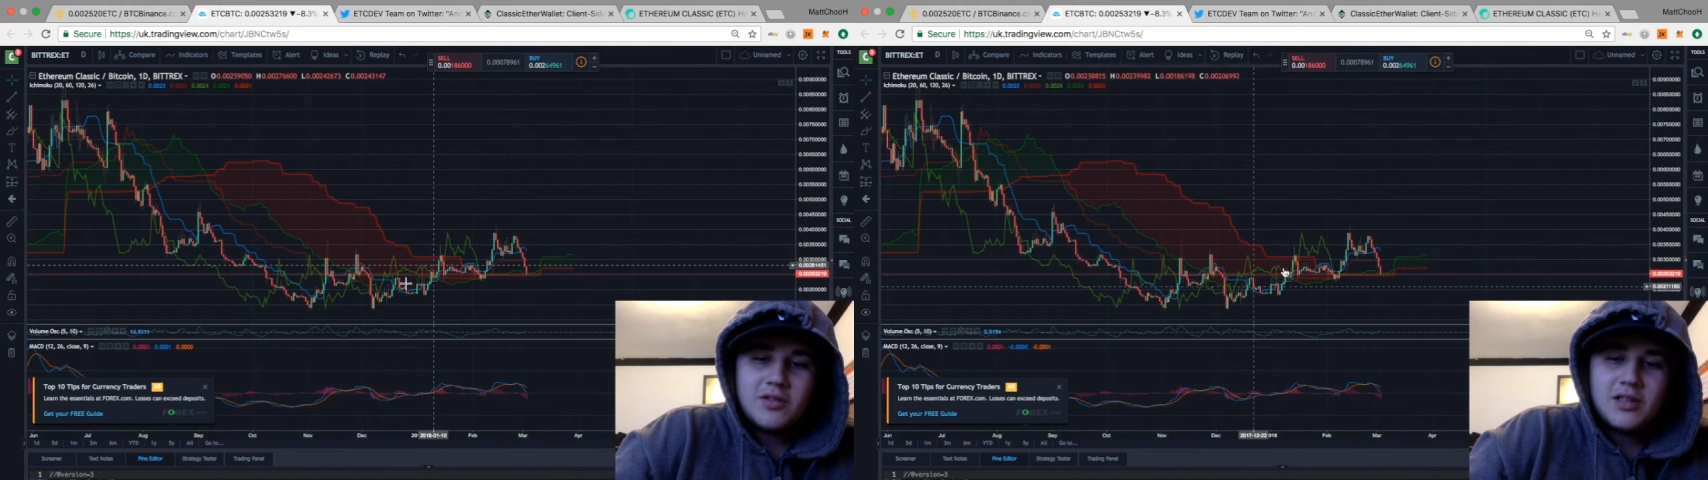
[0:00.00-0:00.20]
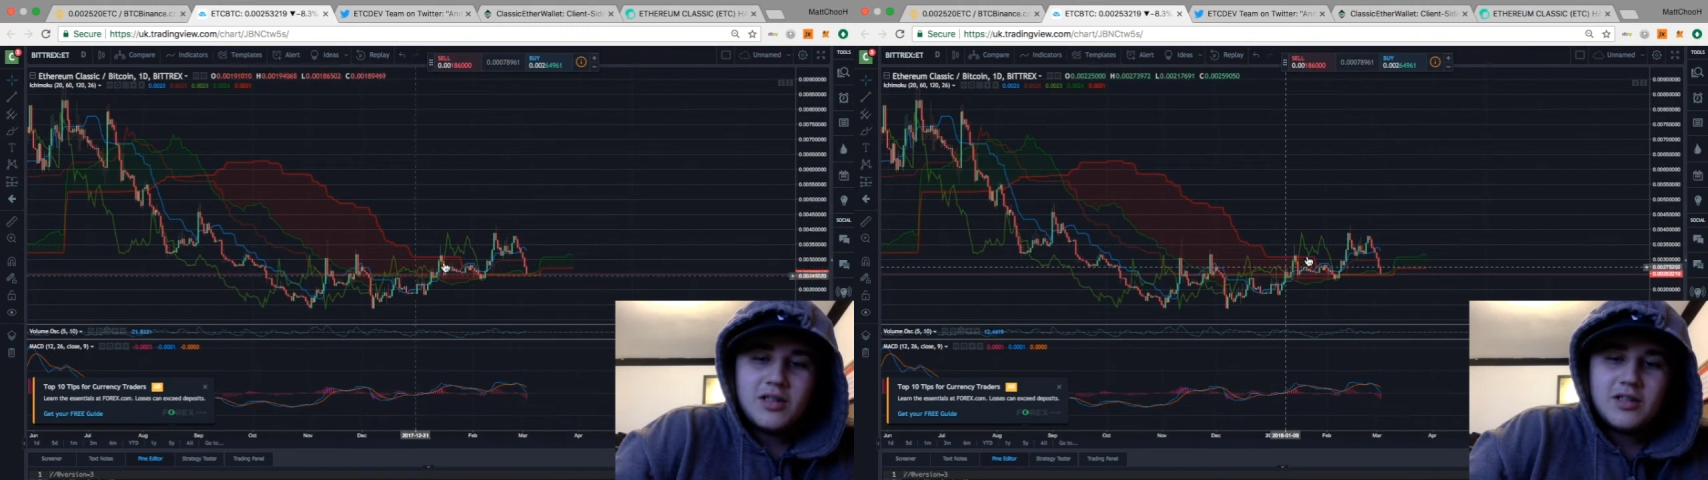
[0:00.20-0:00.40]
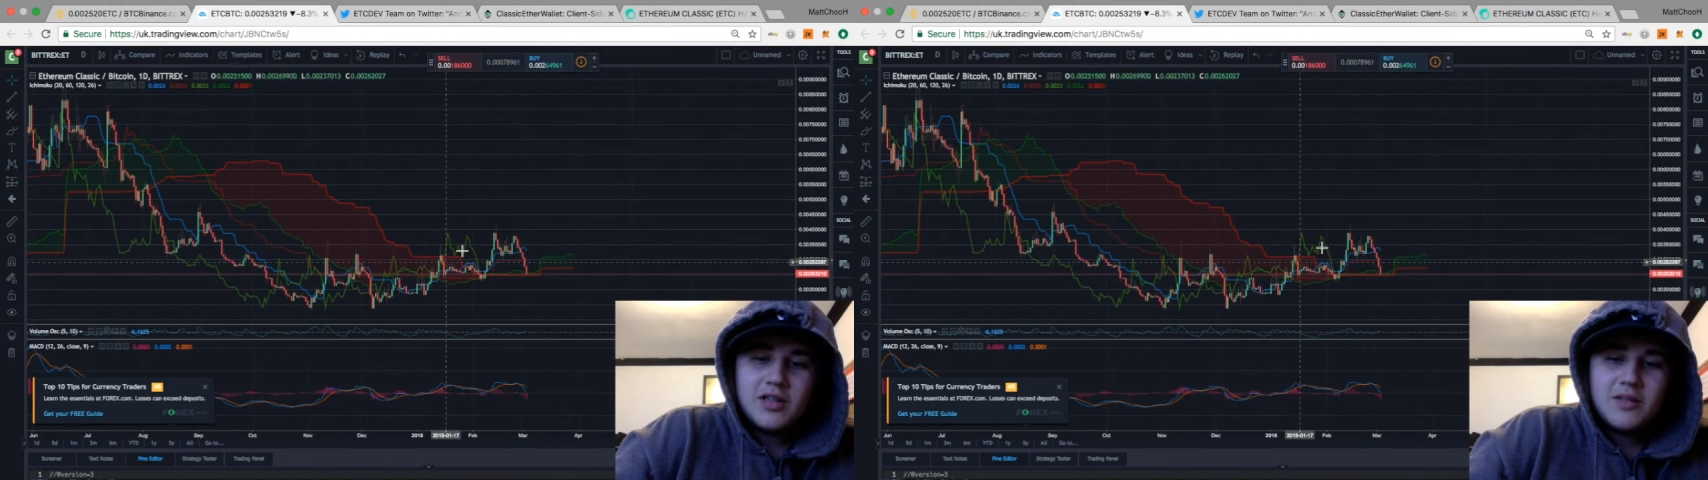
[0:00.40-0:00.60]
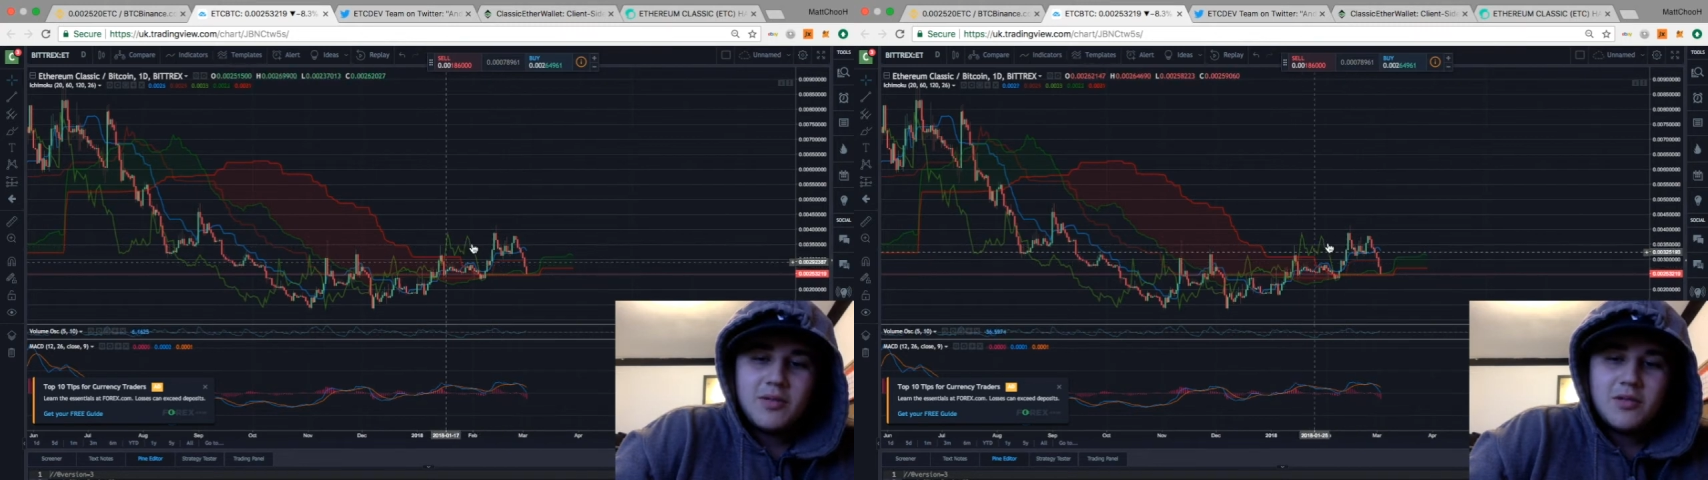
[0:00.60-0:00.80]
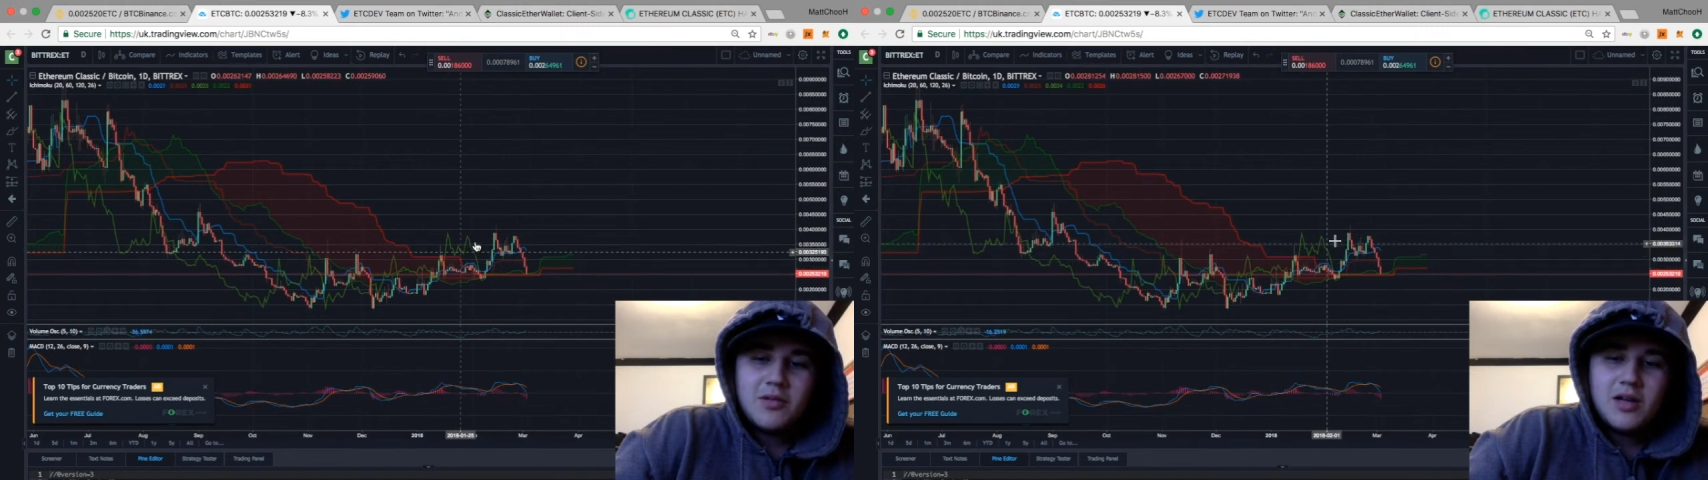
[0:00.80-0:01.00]
and it's had a
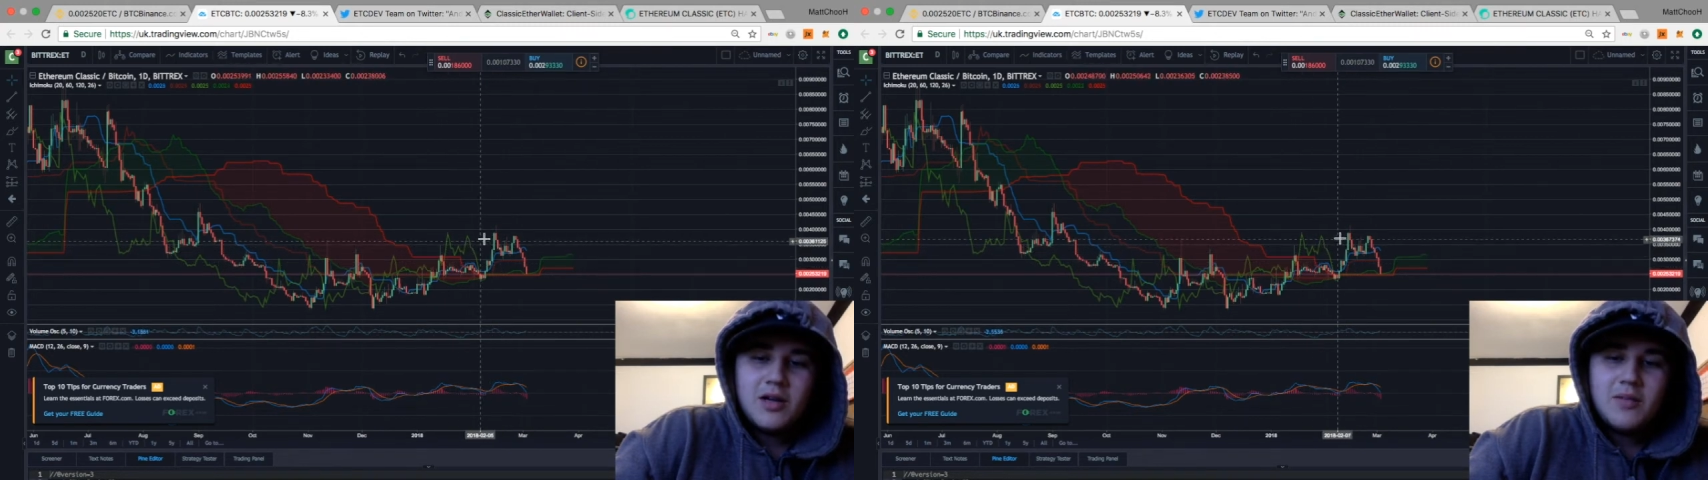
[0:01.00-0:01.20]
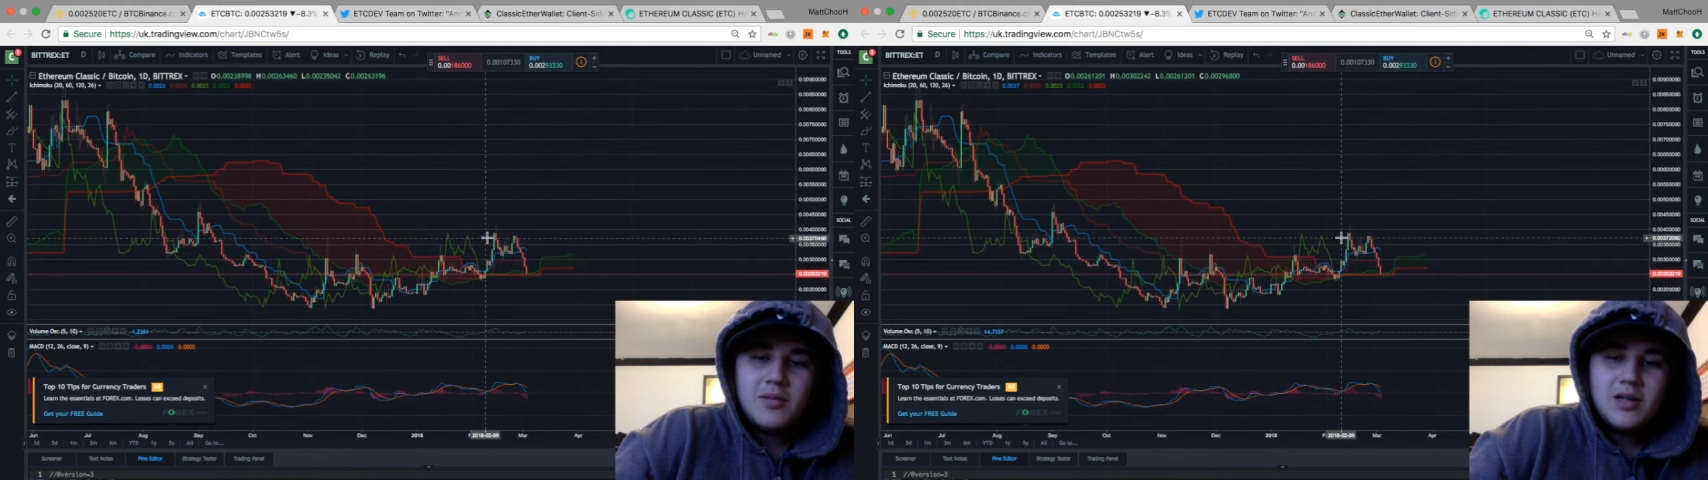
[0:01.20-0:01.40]
build up